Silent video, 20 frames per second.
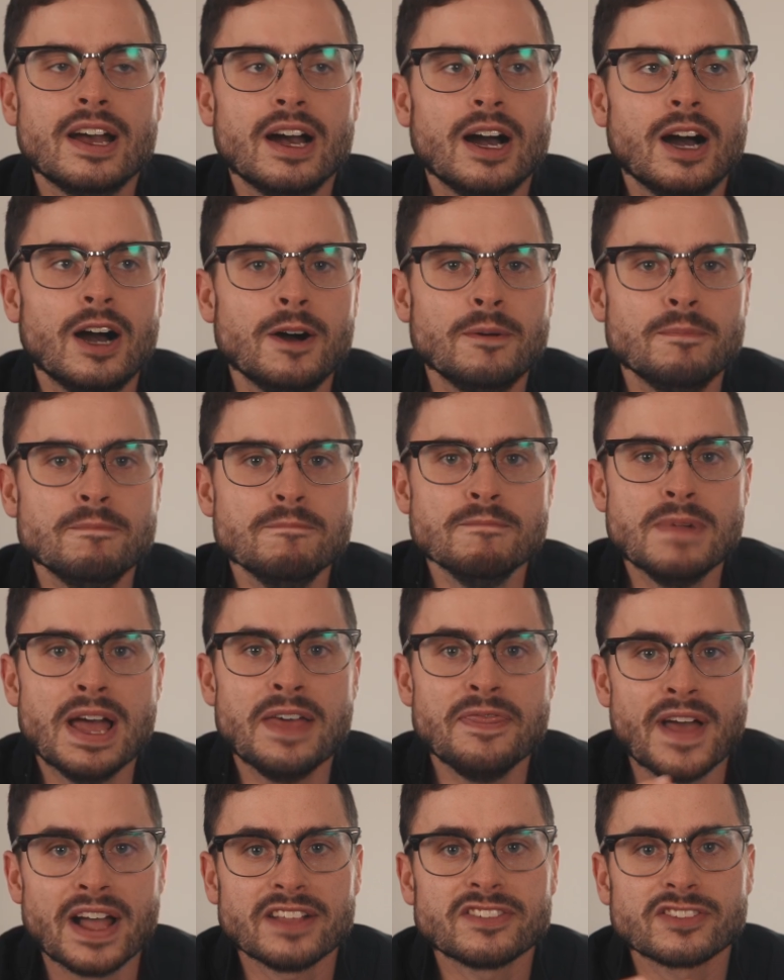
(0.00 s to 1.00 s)

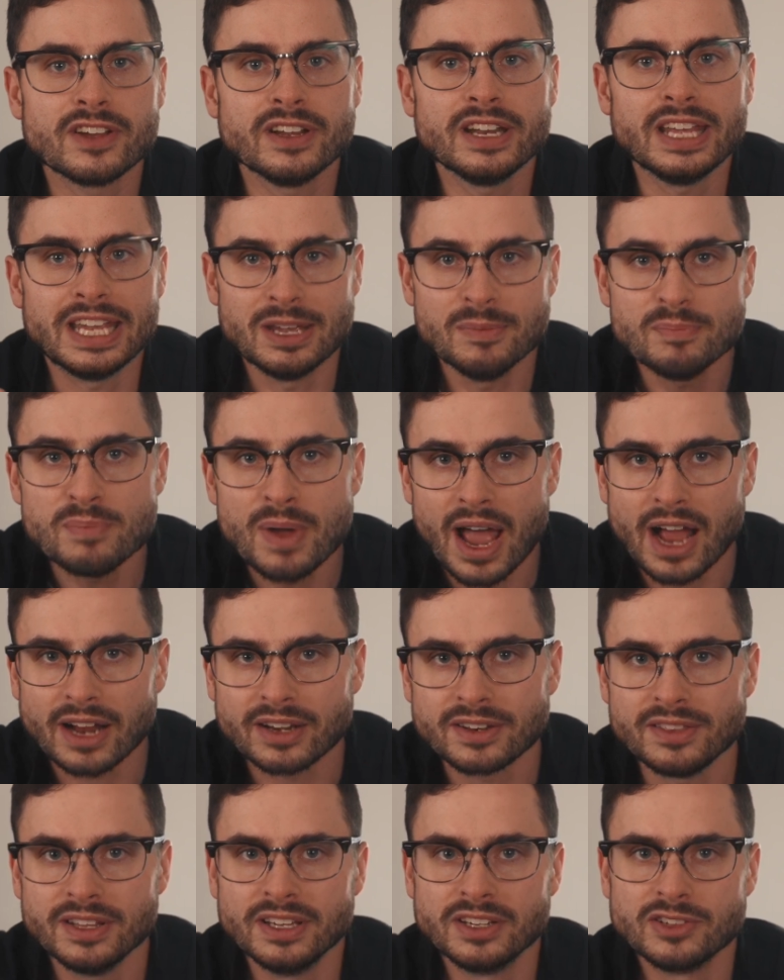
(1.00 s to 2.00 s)
And that's going to
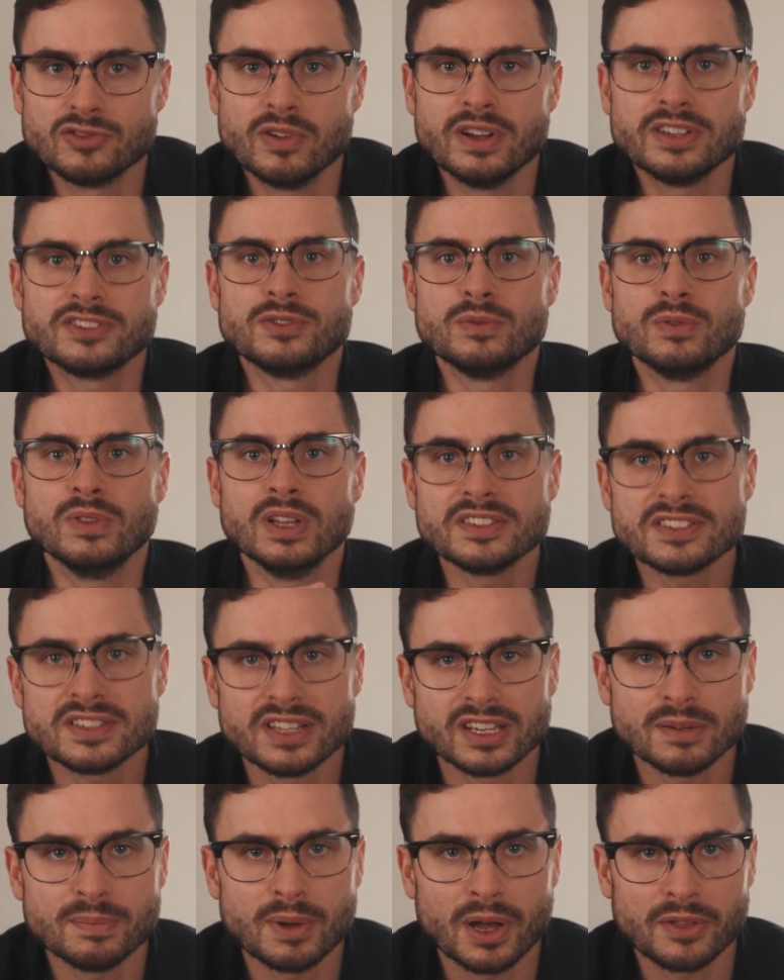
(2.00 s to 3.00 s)
impact things, right? So let's
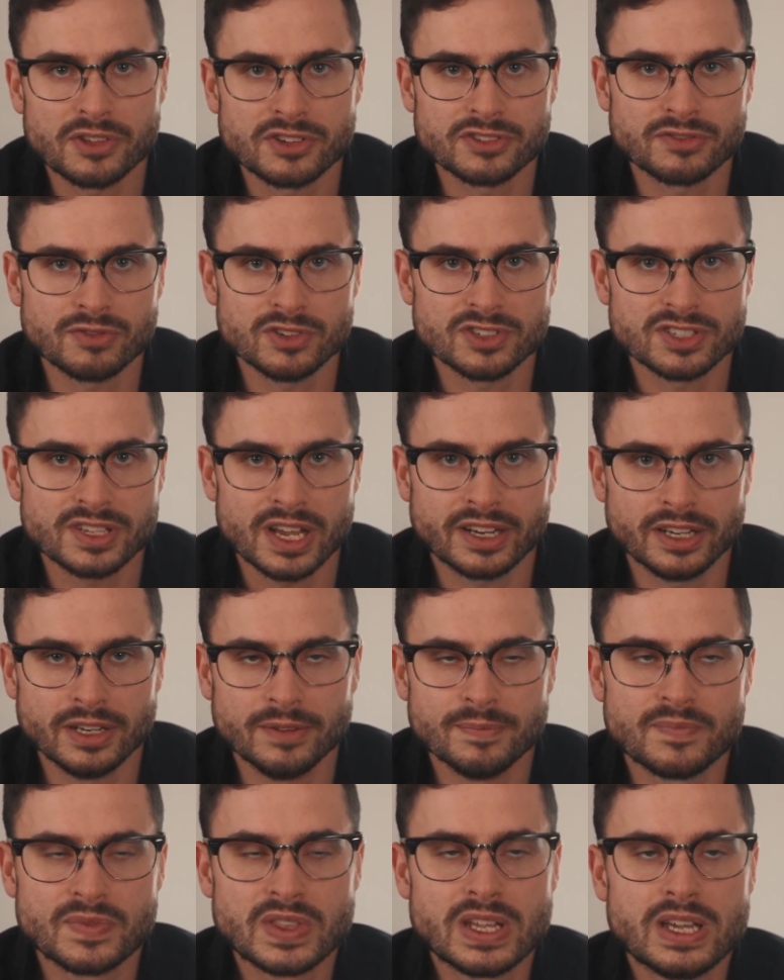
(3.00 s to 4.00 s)
think about this for a
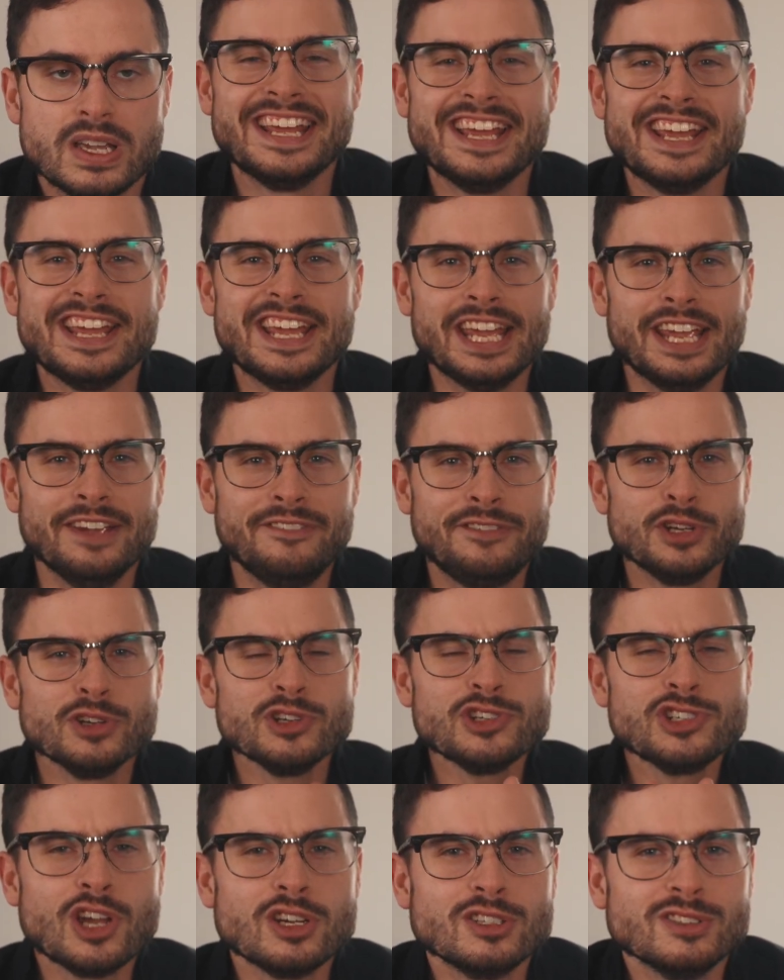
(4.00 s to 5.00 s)
second. If your
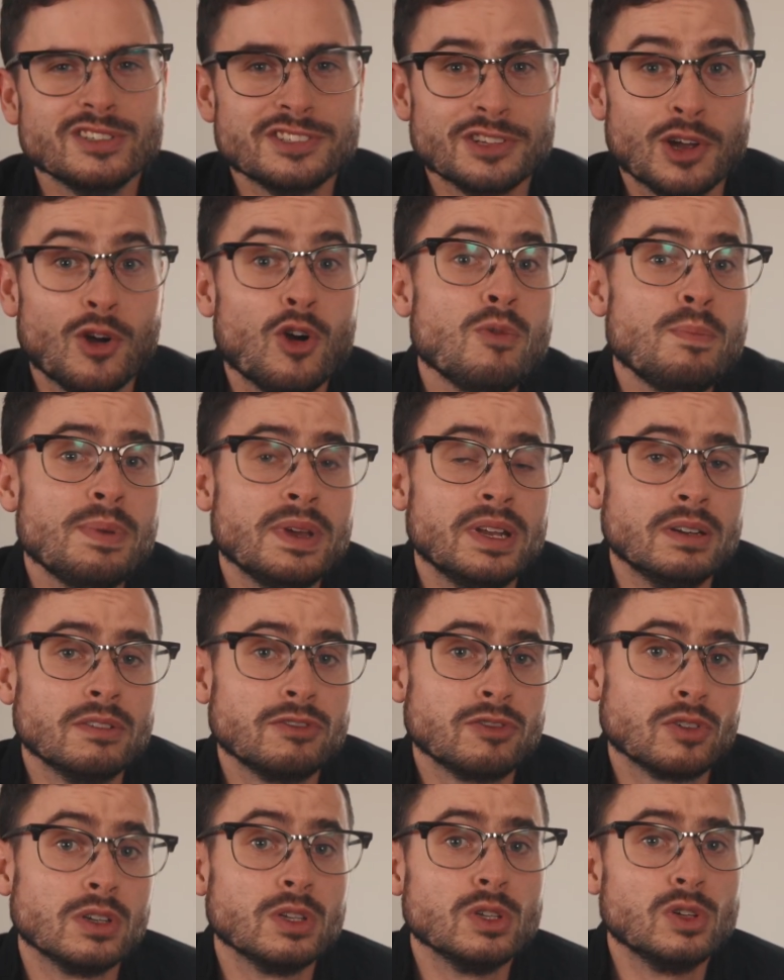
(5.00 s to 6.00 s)
shutter is open
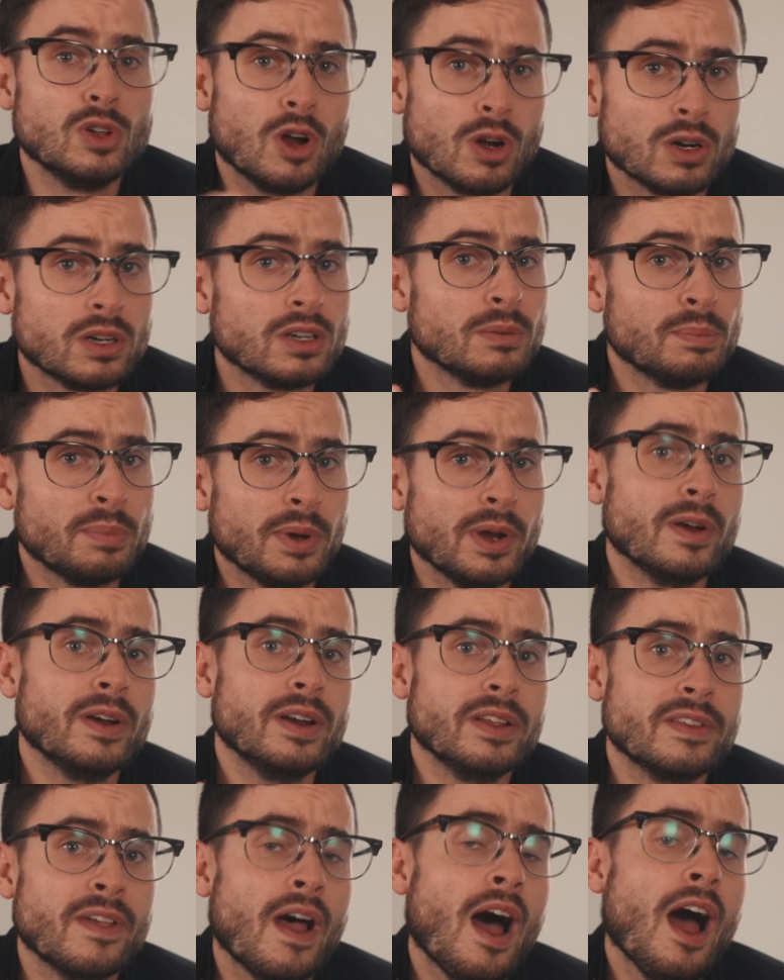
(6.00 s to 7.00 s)
for a longer
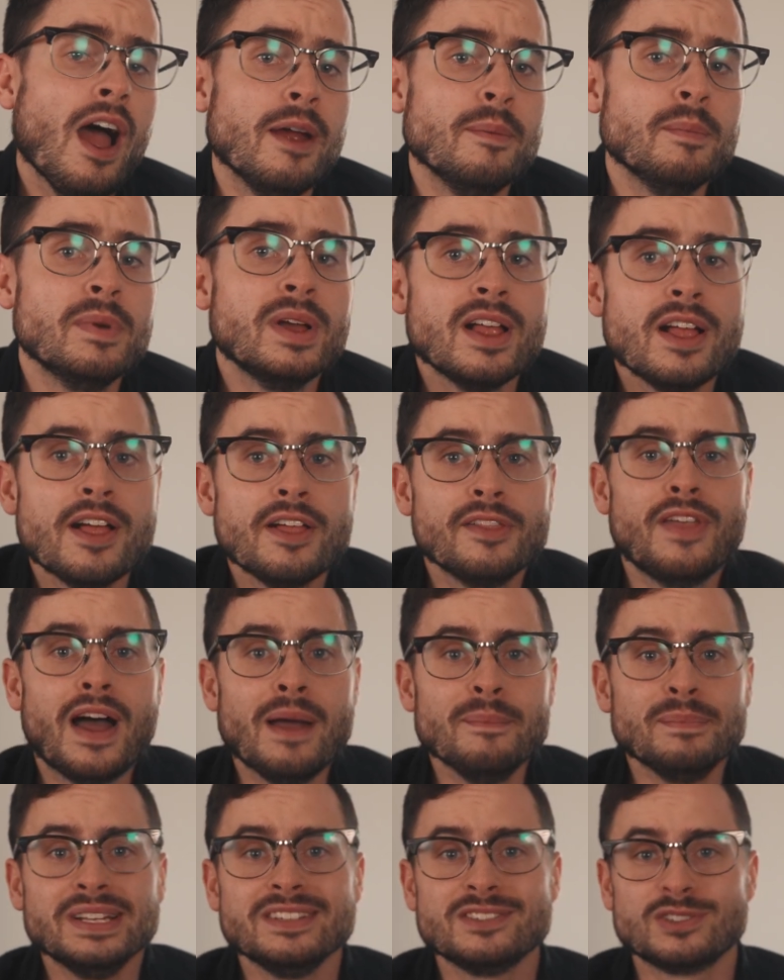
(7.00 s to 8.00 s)
period of time,
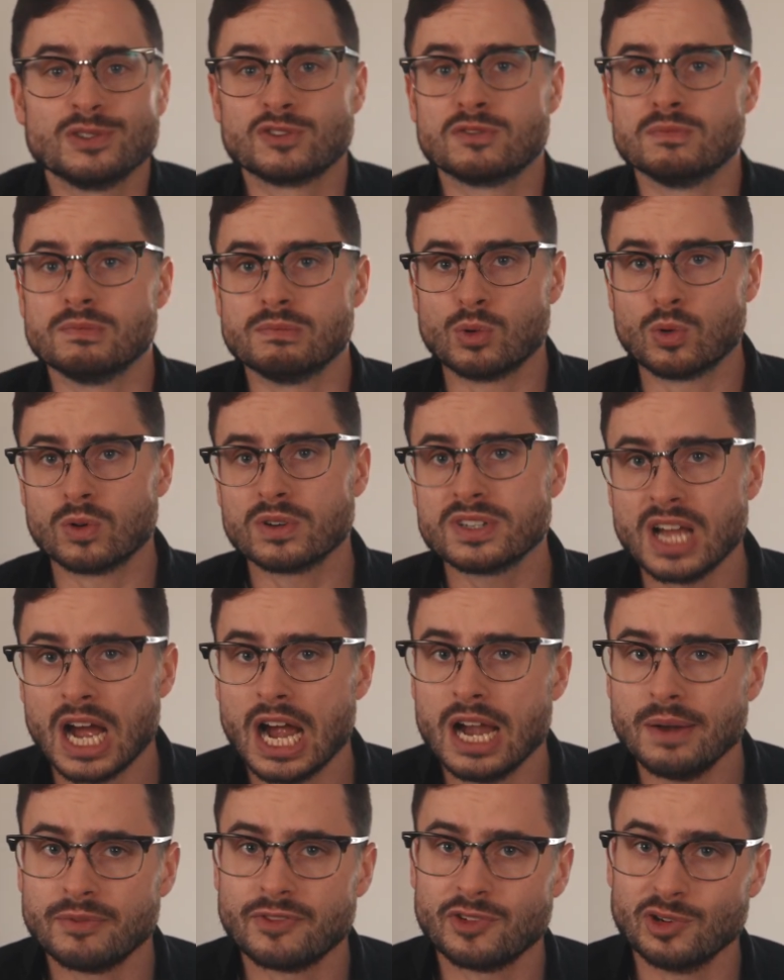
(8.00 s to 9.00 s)
that means there's more
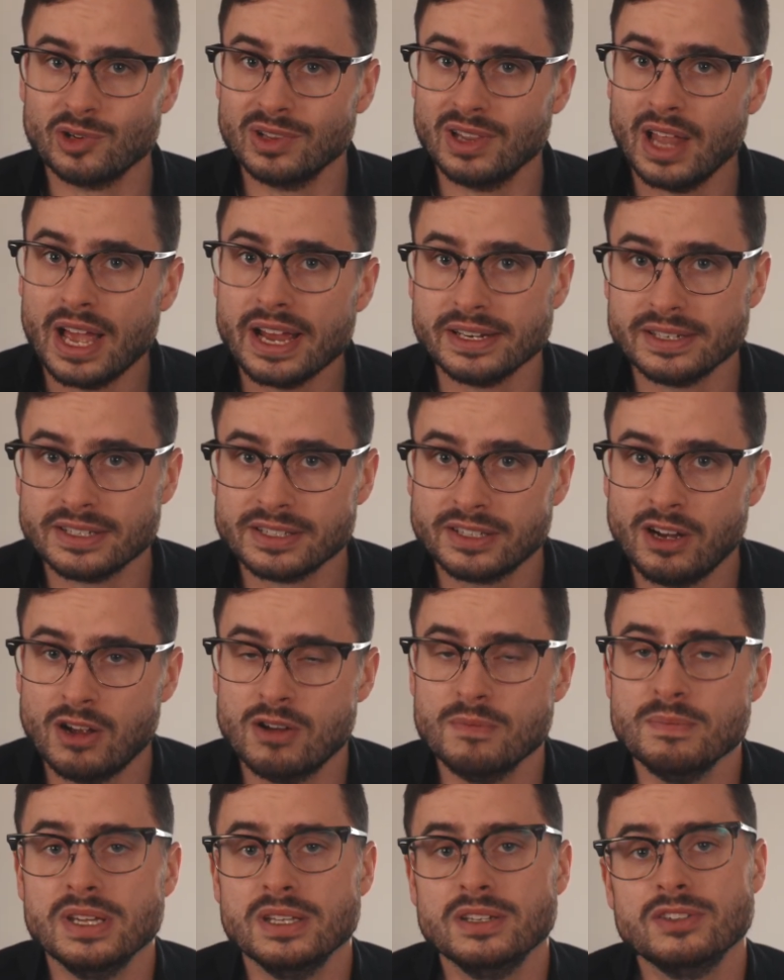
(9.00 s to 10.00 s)
time for light to
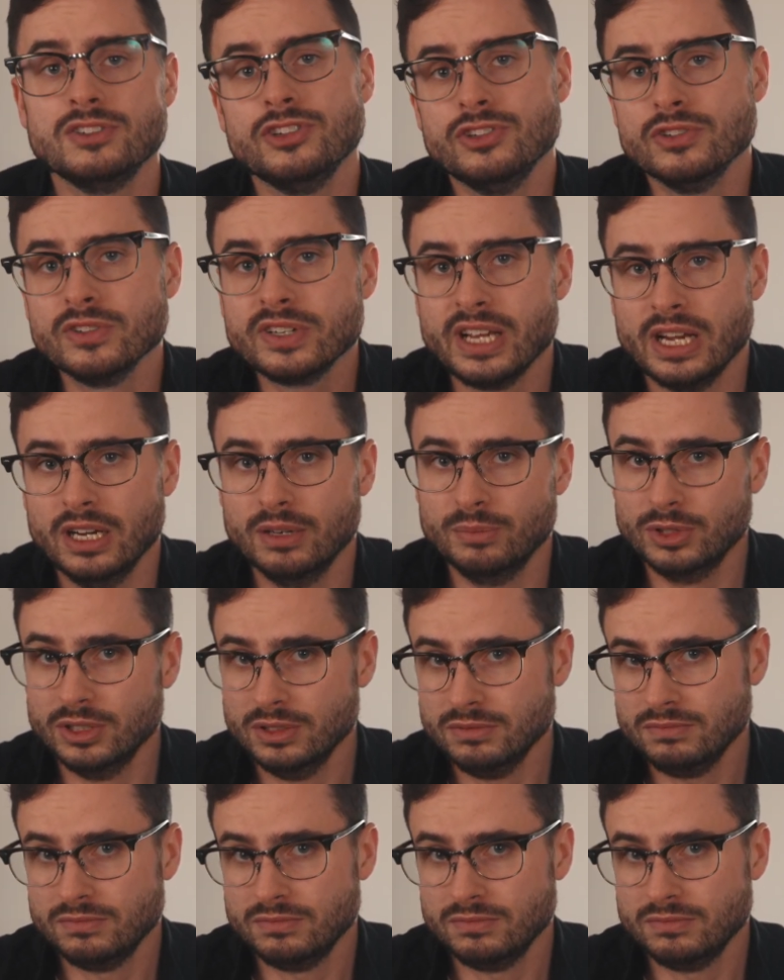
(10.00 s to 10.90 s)
come into your camera